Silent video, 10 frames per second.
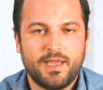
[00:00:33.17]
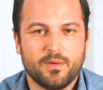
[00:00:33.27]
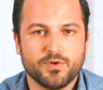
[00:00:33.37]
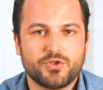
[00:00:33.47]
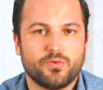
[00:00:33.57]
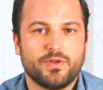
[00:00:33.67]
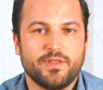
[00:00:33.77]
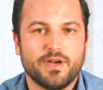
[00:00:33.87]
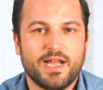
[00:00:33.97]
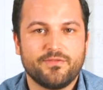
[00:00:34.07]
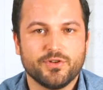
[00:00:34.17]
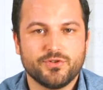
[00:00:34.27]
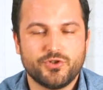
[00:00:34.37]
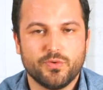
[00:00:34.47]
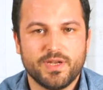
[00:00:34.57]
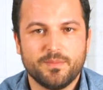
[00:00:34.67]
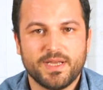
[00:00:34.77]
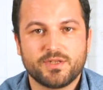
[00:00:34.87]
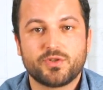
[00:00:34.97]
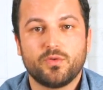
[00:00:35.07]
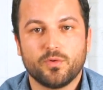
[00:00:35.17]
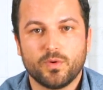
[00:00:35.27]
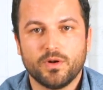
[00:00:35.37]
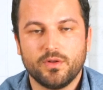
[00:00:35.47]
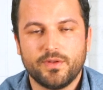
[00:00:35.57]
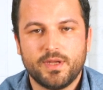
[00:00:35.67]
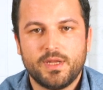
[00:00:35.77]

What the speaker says: and was shortly thereafter joined by SolarWorld,